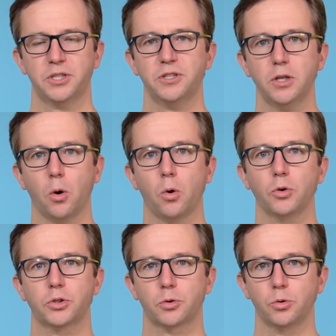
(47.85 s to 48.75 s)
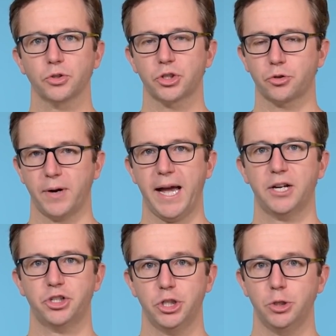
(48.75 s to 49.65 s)
This is the old school
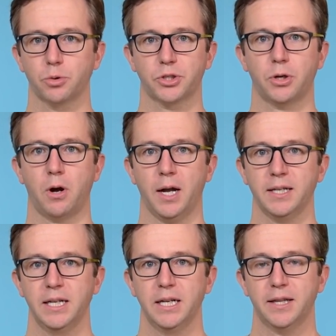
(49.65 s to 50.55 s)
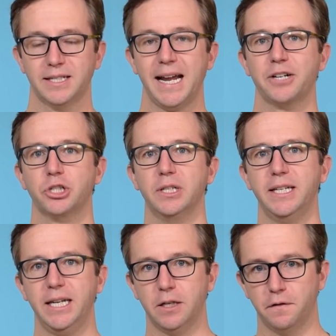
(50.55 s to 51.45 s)
strategy you were taught that's
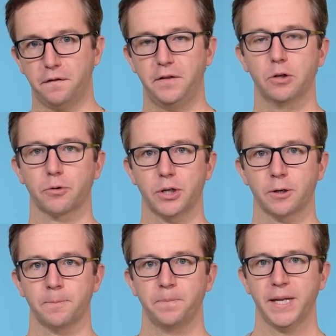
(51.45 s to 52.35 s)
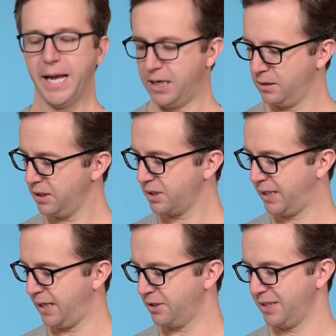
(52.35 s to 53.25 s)
actually inferior. And in this
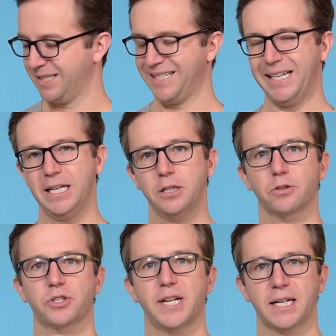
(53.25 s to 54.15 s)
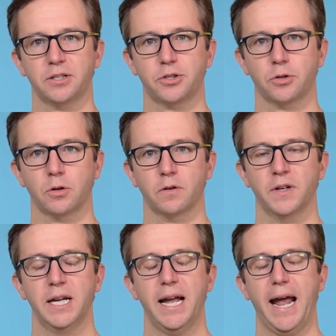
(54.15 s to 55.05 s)
case, it's hitting your second
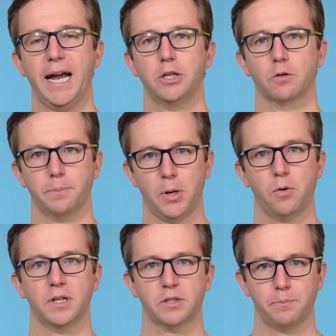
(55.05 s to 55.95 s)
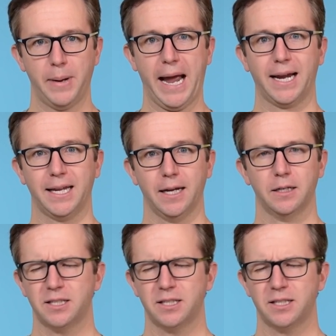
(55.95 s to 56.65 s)
serve at your opponent's backhand.